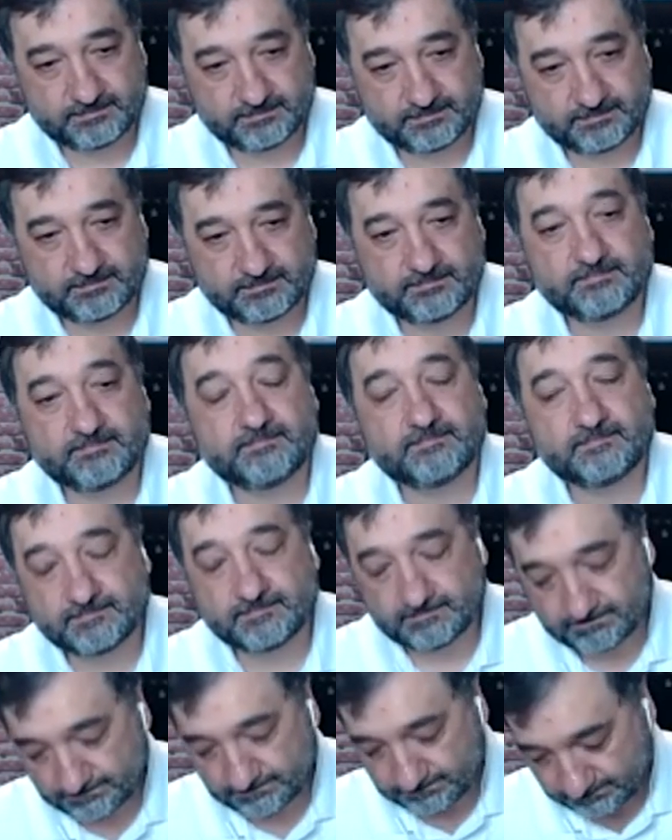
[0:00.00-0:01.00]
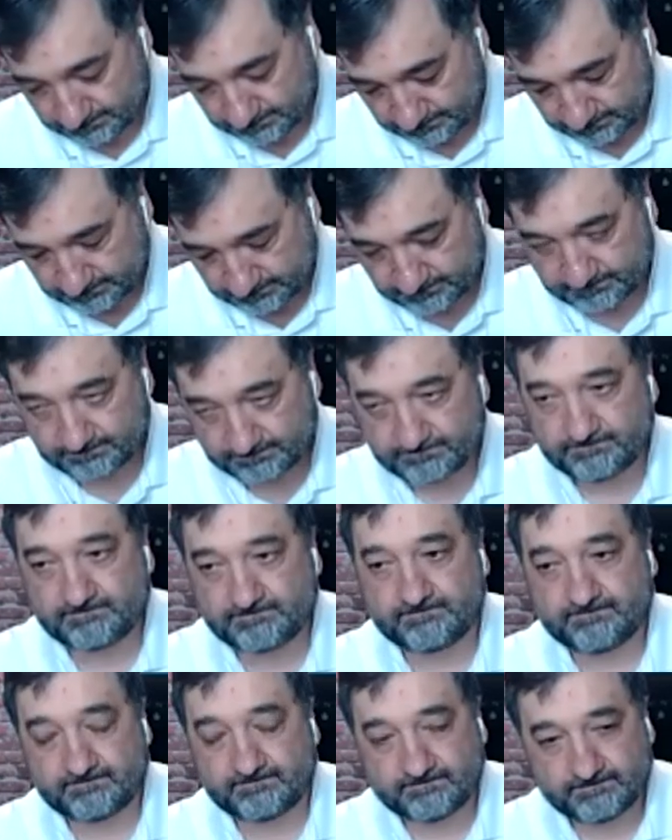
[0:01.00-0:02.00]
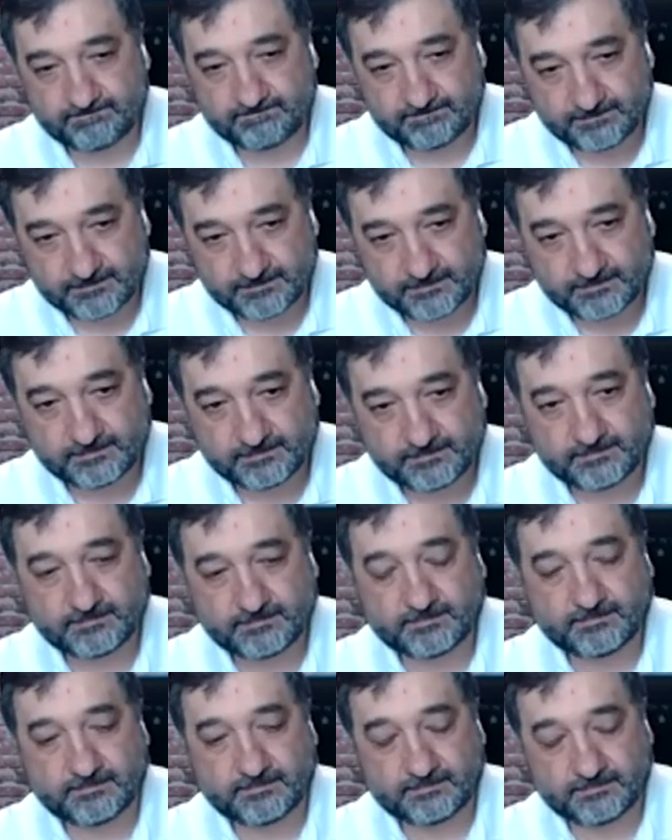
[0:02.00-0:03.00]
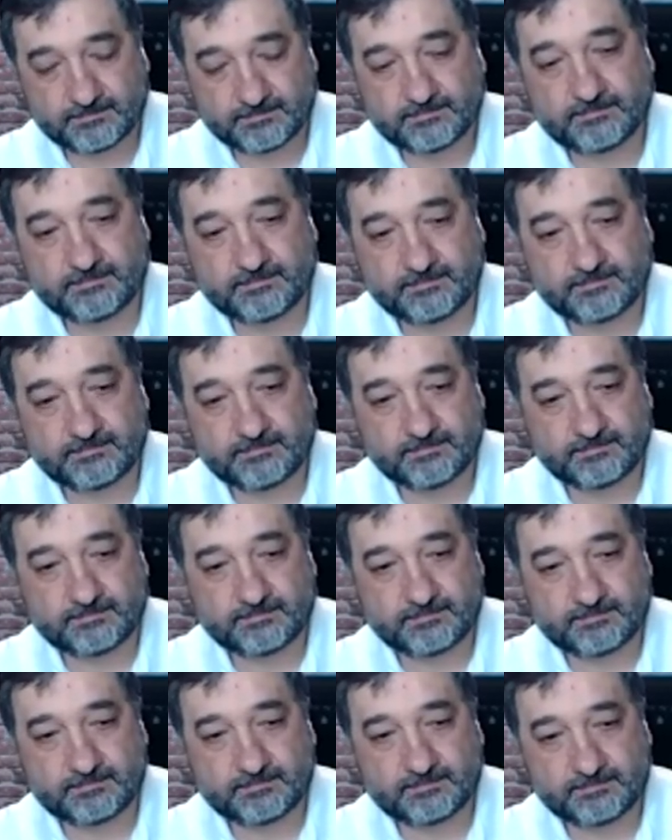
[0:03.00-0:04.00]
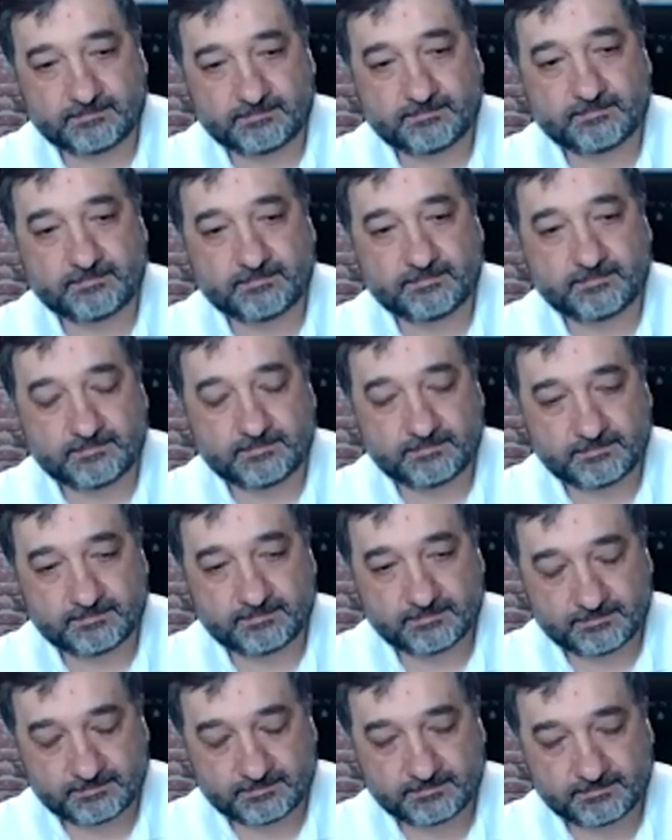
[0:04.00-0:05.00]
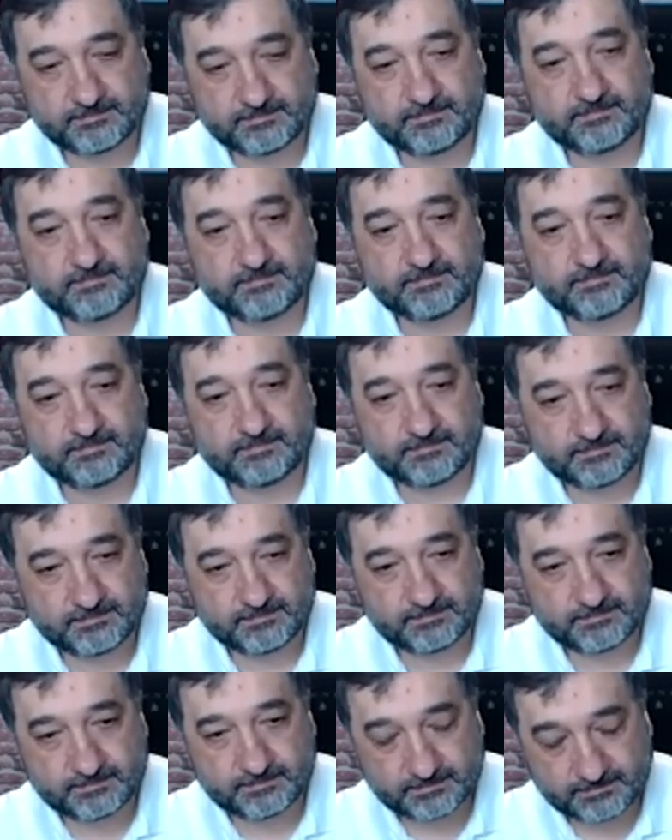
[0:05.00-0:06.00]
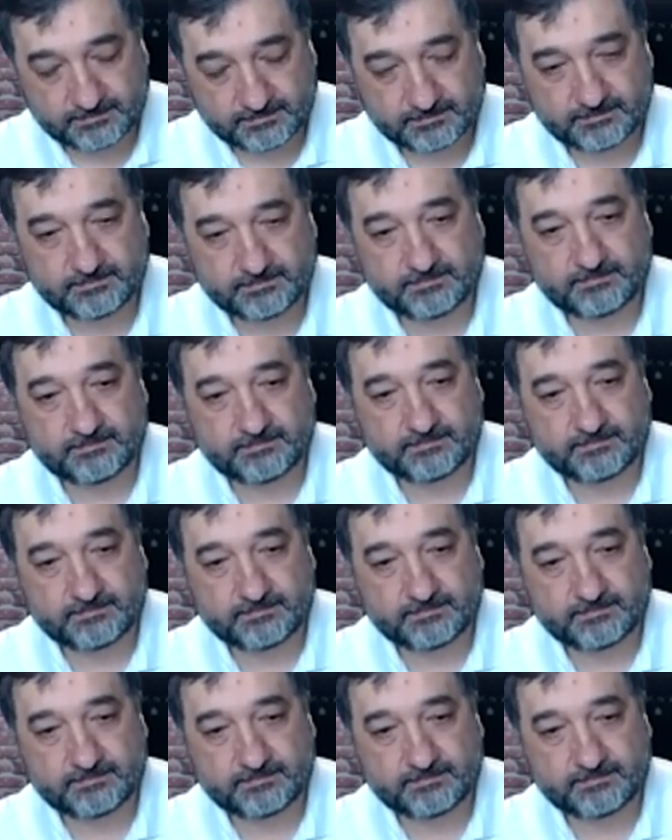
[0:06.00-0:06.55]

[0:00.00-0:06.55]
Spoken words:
[no speech]